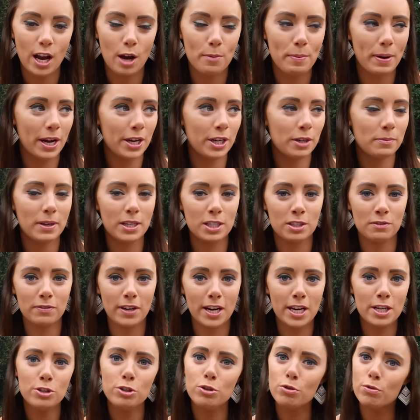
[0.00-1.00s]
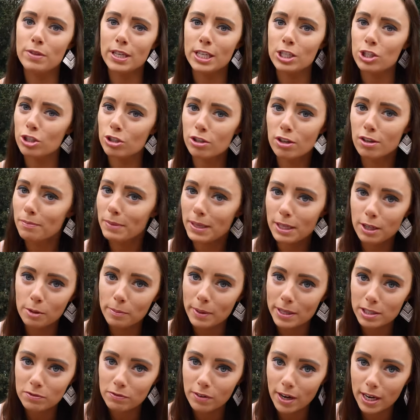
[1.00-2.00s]
about your best friend. Do you think she's gonna be your
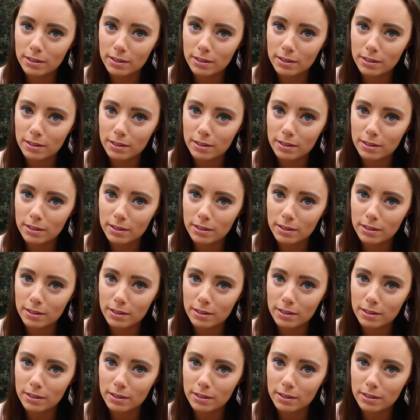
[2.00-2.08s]
best